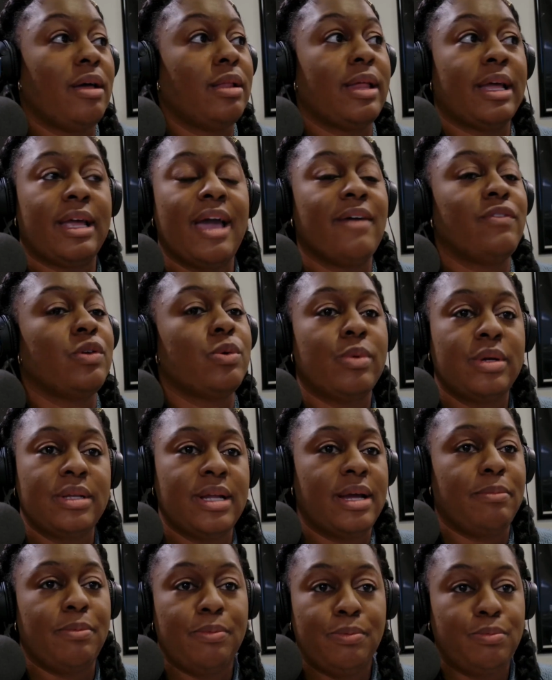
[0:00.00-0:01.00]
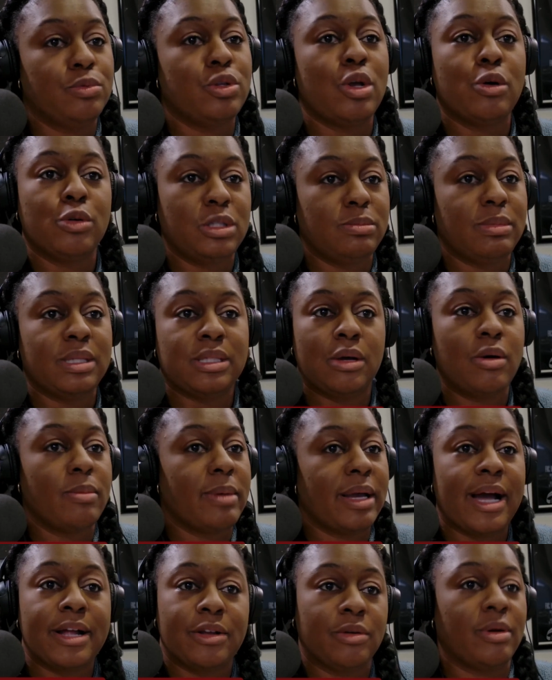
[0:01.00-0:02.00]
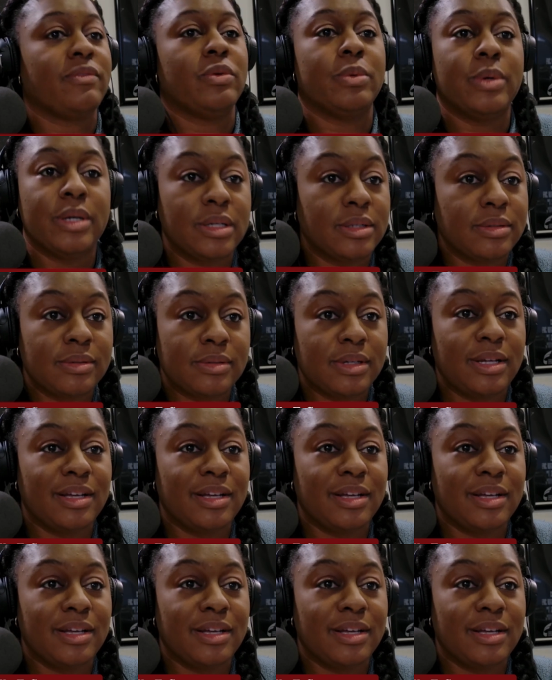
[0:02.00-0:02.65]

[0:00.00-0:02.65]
Like everyone that knows me is like, oh my God, you're everywhere.